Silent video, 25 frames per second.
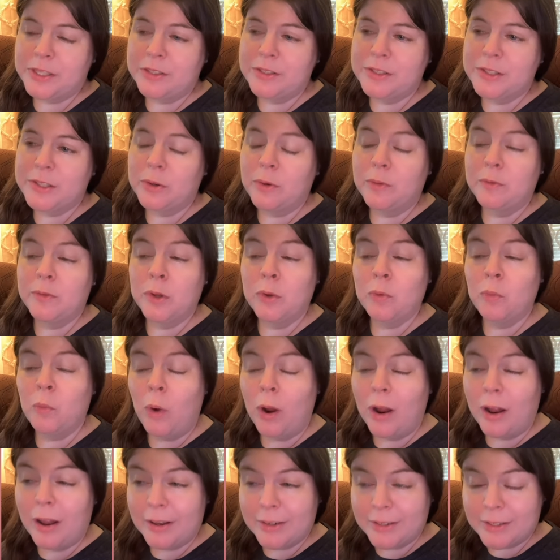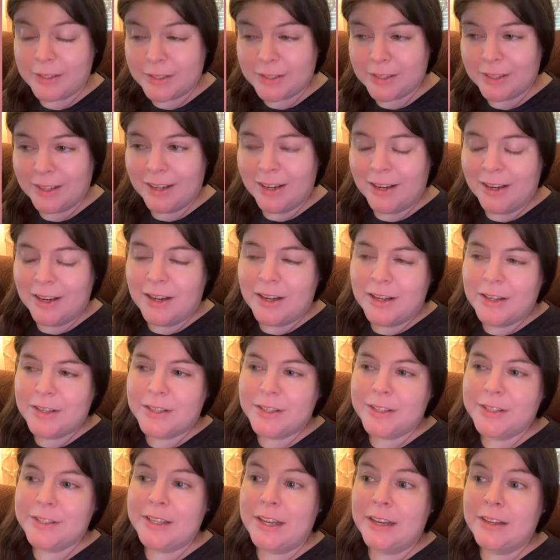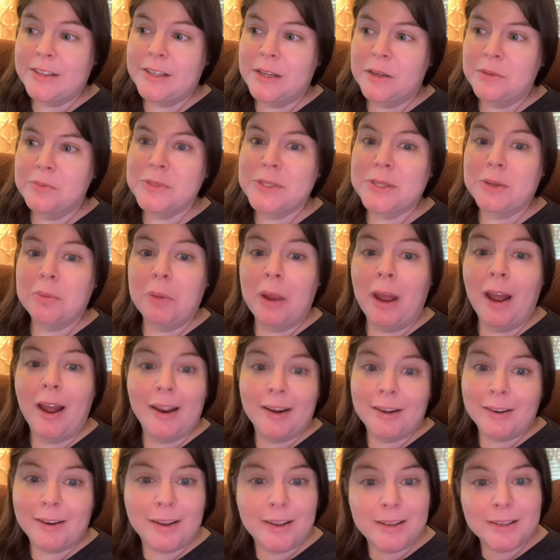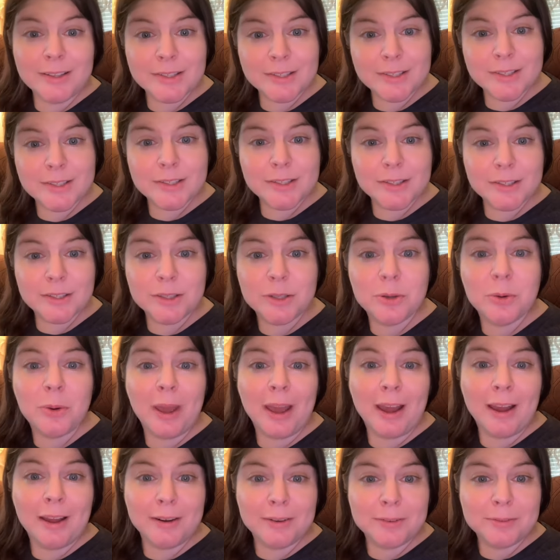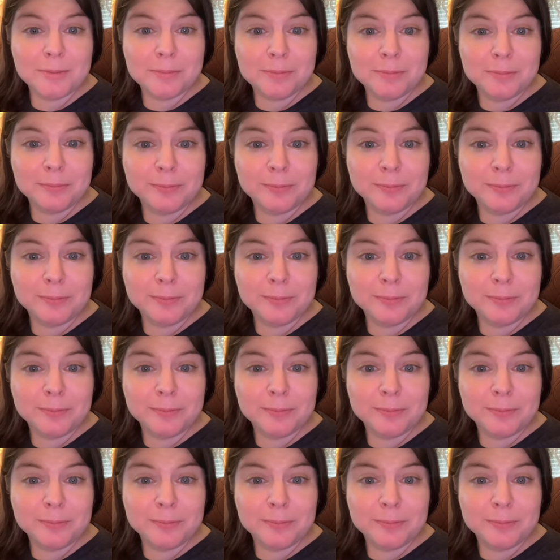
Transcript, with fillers: And so if you want to send him some kindness, you can.